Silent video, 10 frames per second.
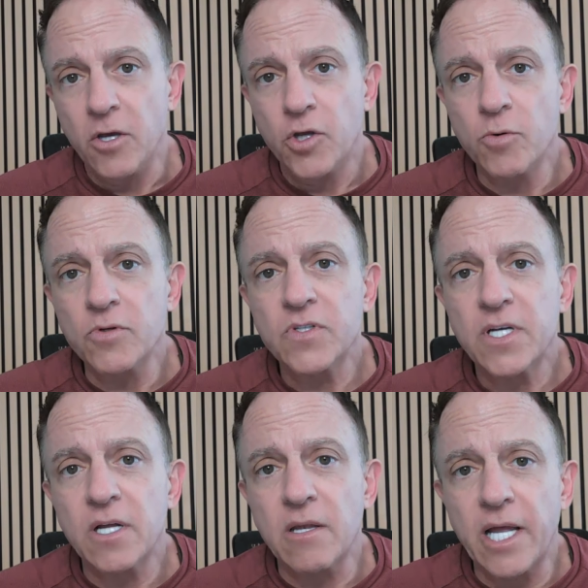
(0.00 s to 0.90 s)
You will see
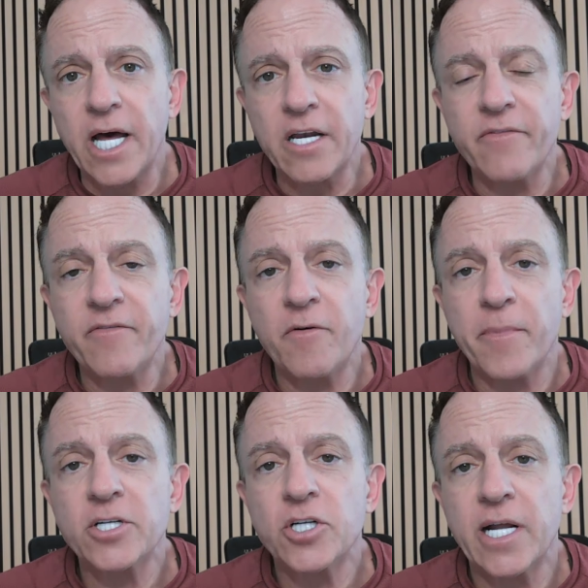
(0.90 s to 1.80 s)
a lot of
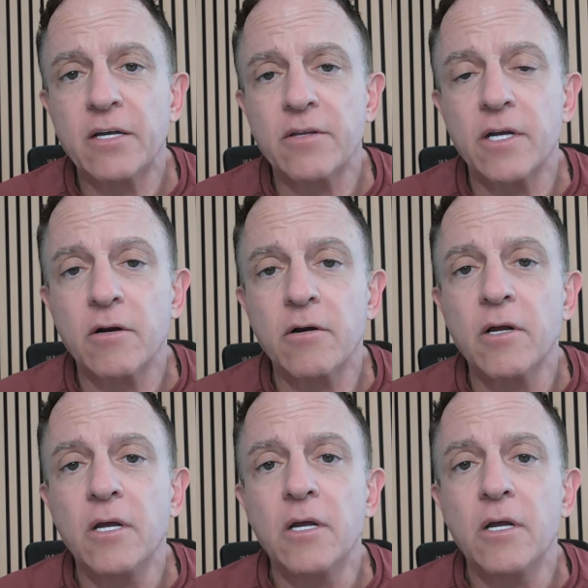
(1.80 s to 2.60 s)
information out there